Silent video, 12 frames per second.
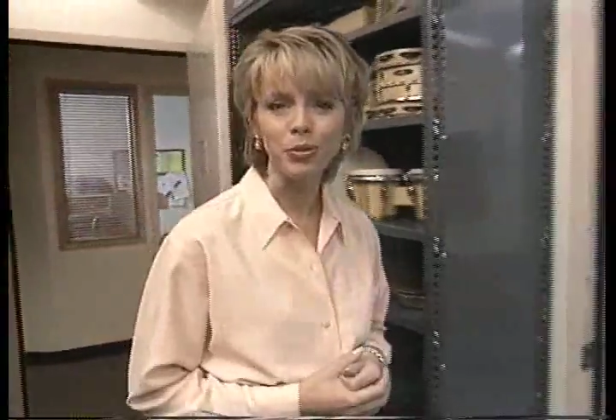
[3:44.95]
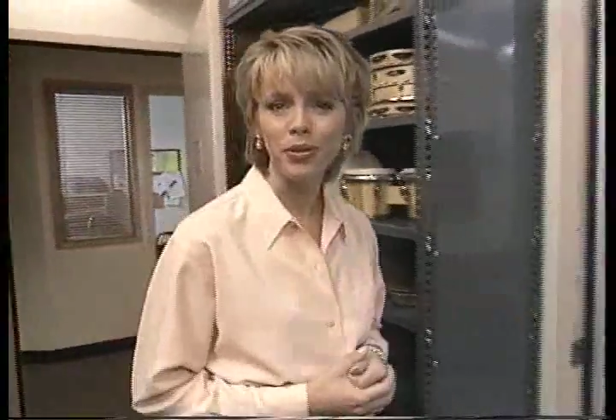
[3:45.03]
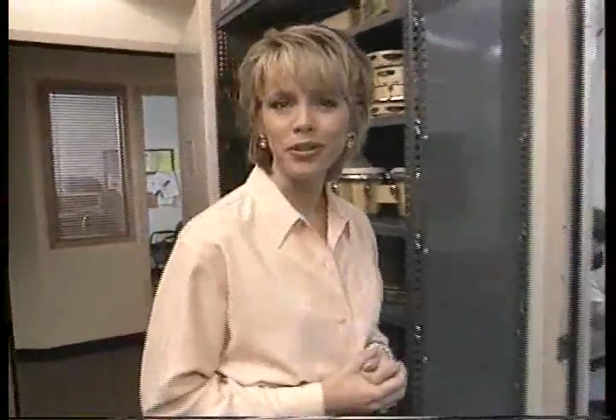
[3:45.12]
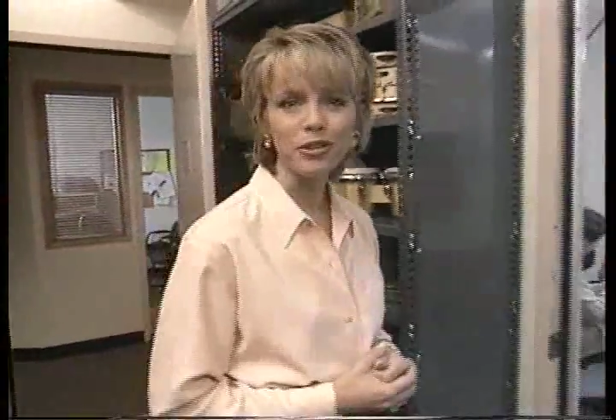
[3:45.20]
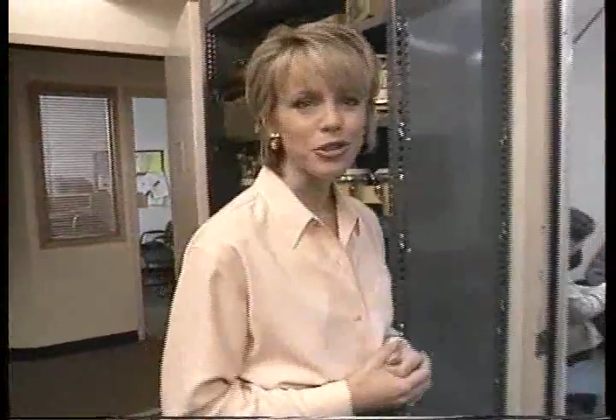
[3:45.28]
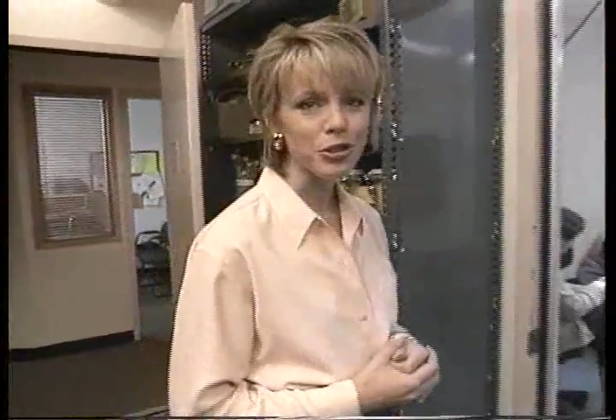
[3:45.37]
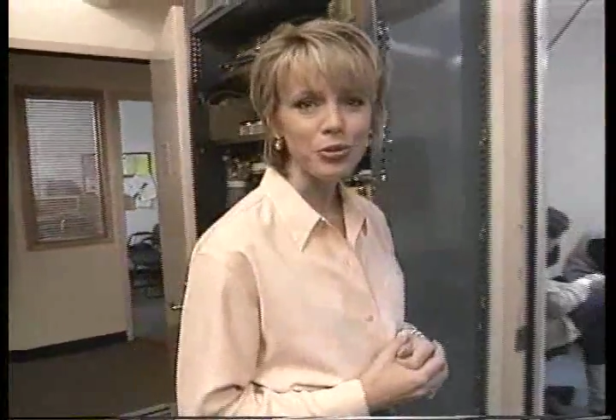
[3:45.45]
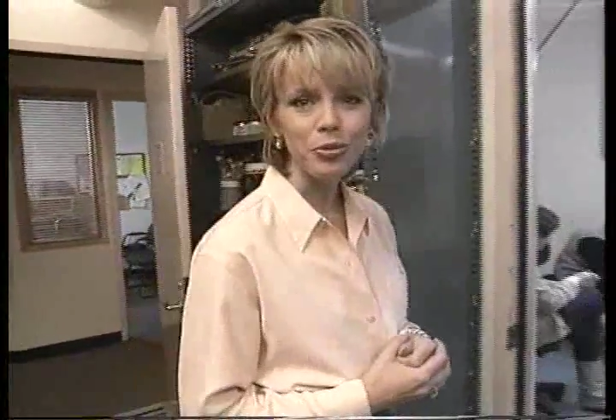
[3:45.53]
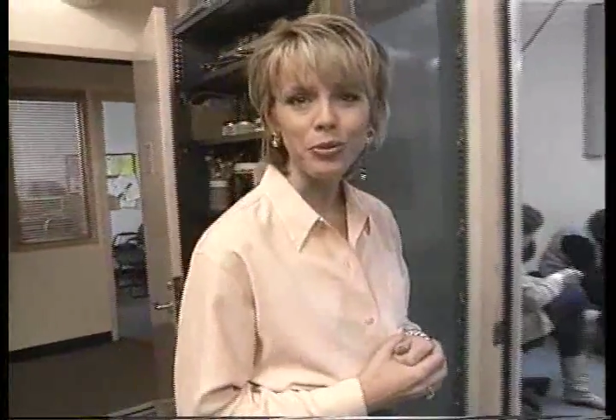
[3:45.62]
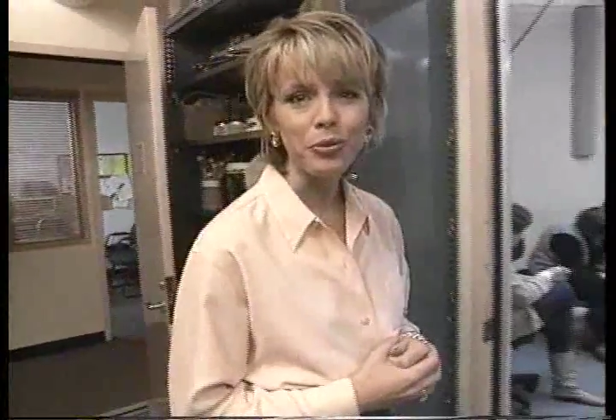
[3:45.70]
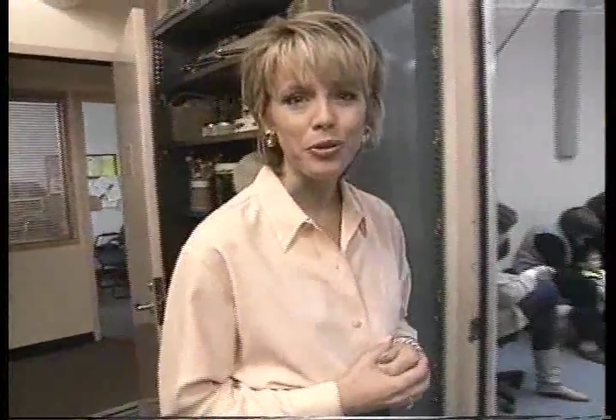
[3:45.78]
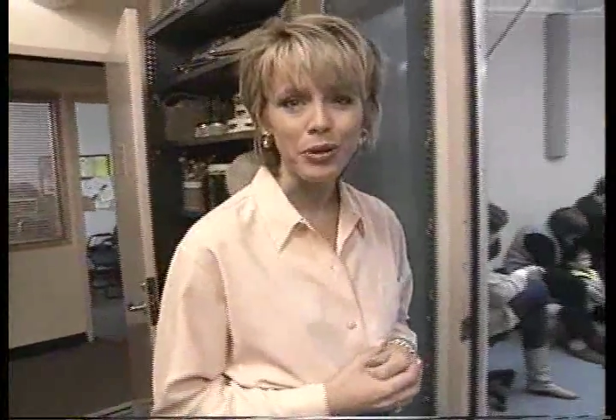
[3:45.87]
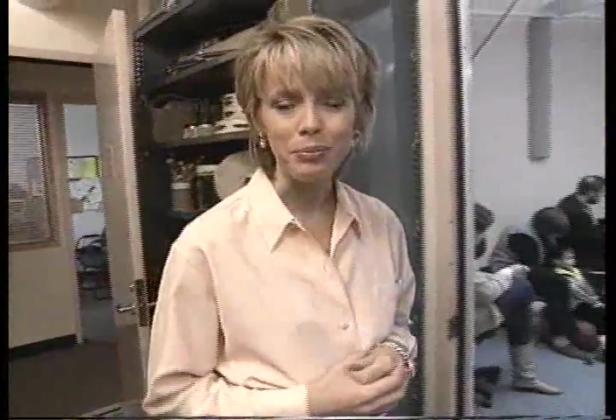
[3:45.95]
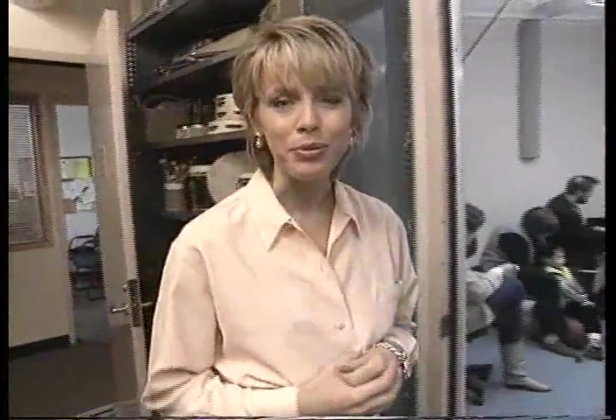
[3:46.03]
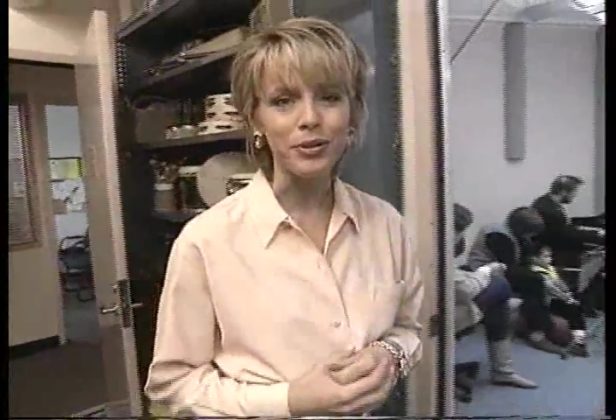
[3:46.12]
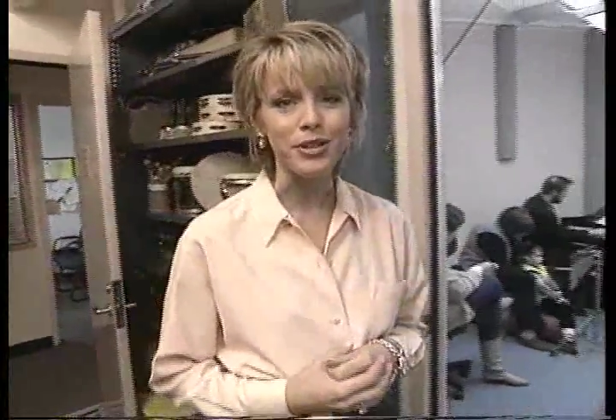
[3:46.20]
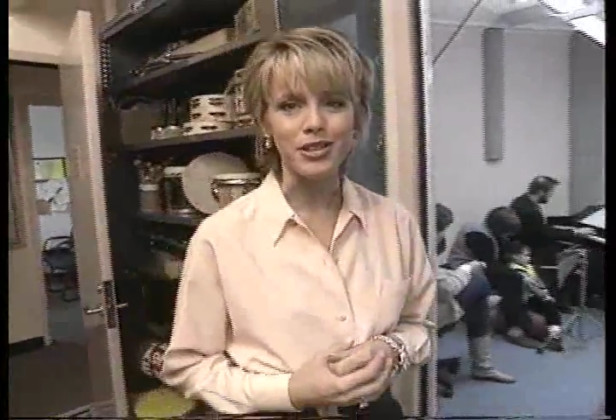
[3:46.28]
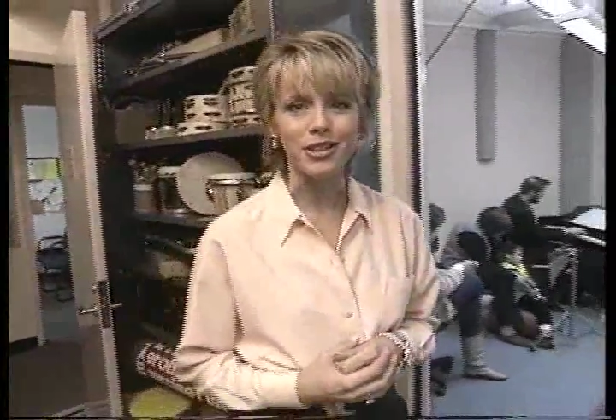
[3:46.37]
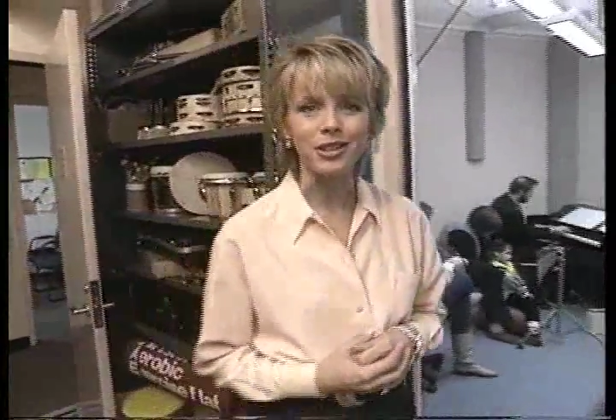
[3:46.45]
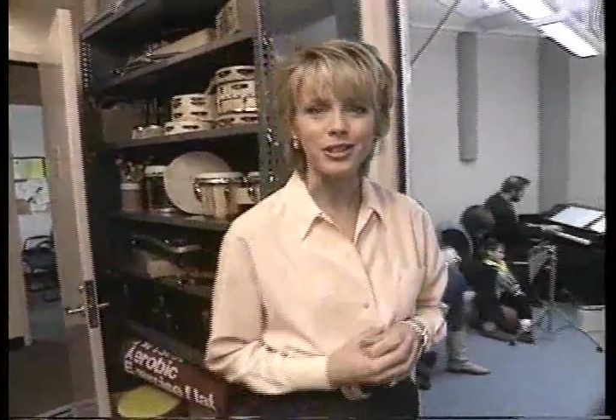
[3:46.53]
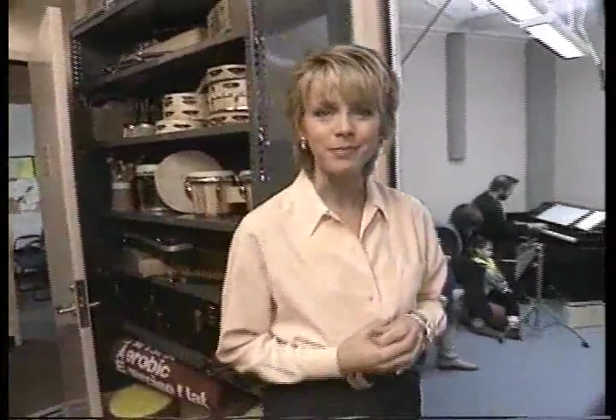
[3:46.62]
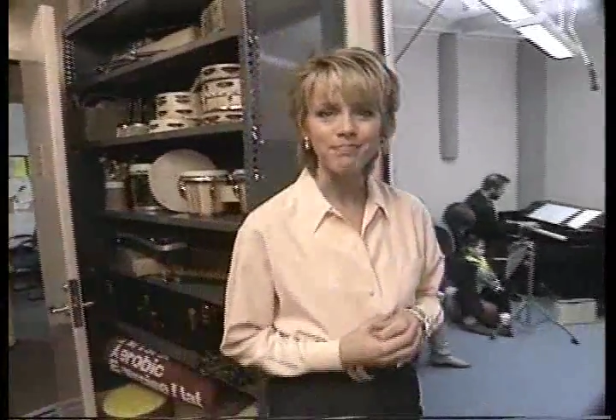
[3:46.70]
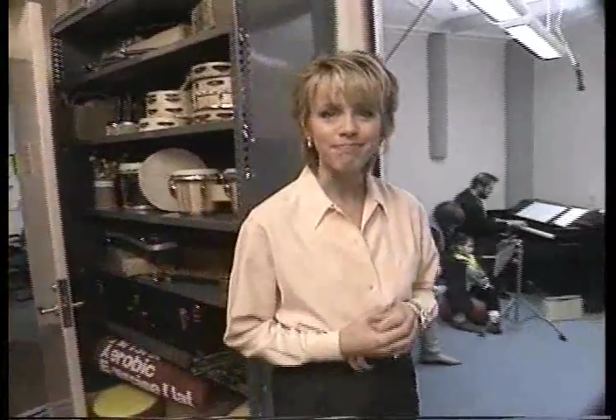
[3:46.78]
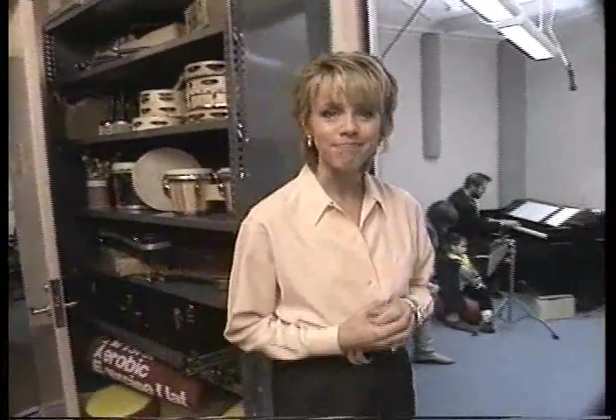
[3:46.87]
where their children were imprisoned.
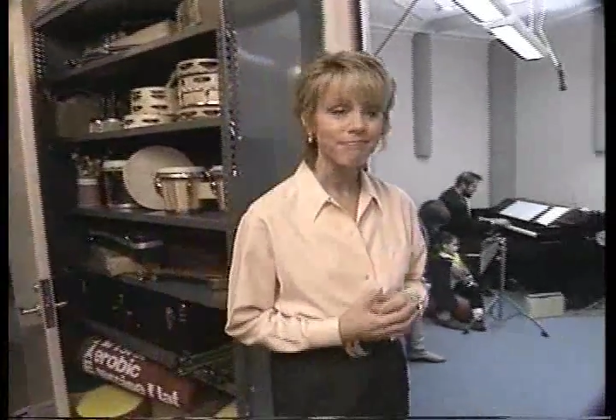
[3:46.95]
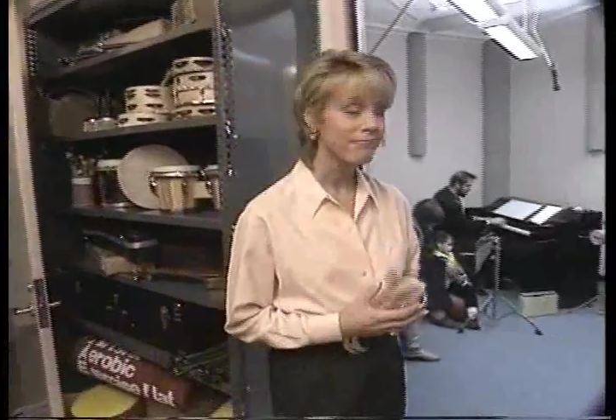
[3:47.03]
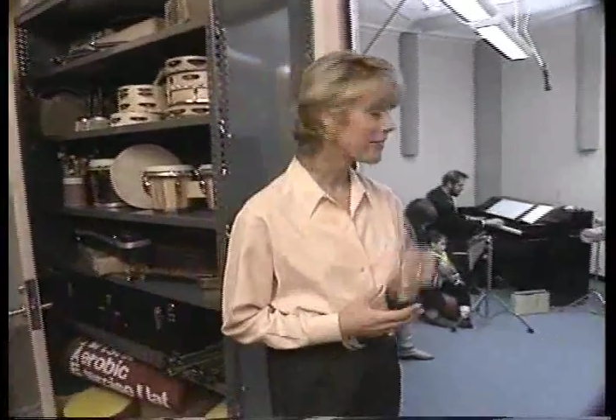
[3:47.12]
And